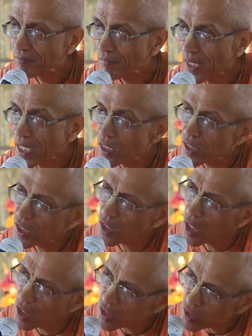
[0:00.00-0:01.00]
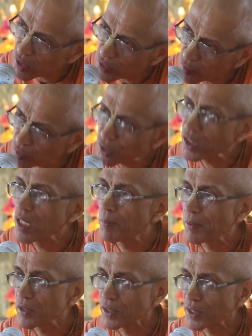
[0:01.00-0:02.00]
That's the constitutional
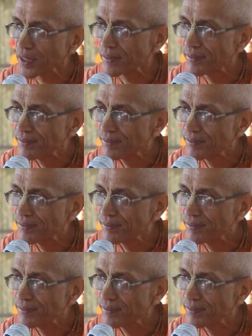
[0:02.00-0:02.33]
position.